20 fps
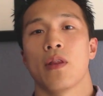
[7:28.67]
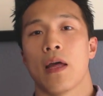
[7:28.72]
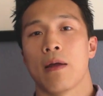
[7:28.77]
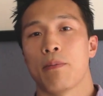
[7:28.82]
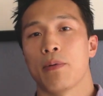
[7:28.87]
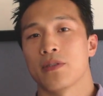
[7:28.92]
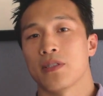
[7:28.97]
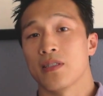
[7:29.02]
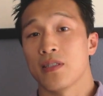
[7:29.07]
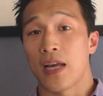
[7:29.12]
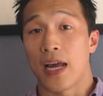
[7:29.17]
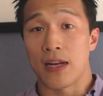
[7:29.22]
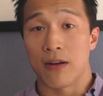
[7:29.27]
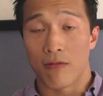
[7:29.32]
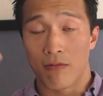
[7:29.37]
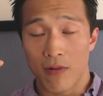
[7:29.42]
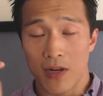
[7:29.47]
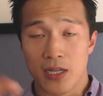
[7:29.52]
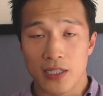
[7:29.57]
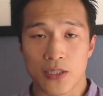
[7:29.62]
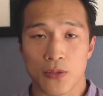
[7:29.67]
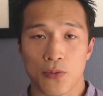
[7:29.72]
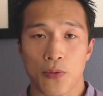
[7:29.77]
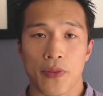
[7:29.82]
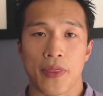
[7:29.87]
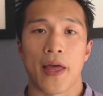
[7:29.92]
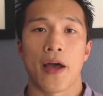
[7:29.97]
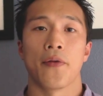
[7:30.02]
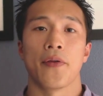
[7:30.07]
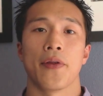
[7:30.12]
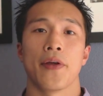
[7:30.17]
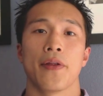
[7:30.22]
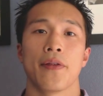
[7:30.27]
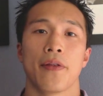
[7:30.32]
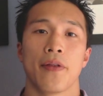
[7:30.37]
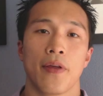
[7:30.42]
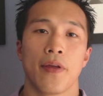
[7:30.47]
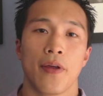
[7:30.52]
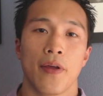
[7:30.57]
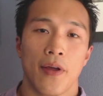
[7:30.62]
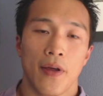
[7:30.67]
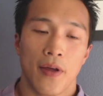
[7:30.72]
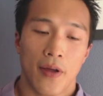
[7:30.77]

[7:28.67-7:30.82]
Whole that person got a rest without it.